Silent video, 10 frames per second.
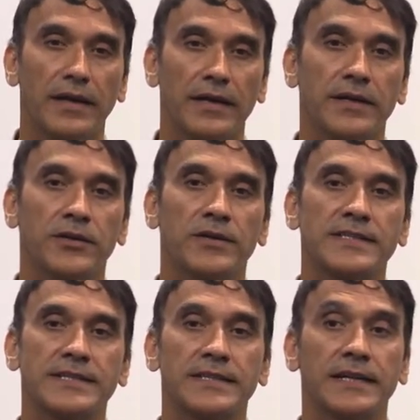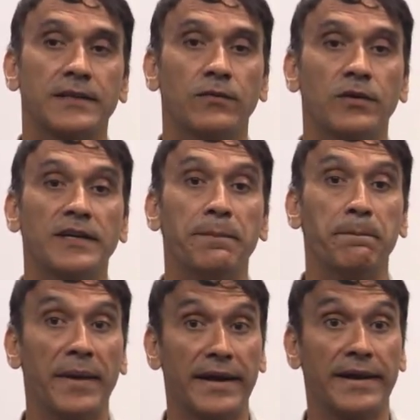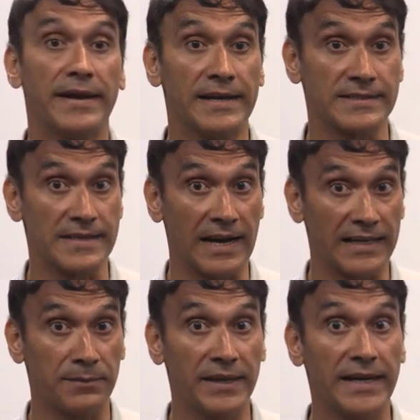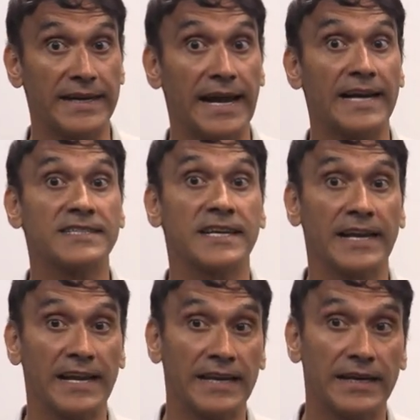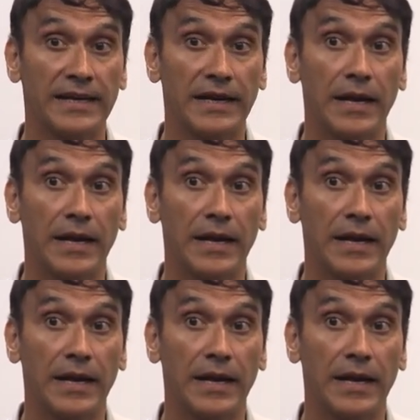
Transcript: Here you can see that the word men is adni, it ends in e.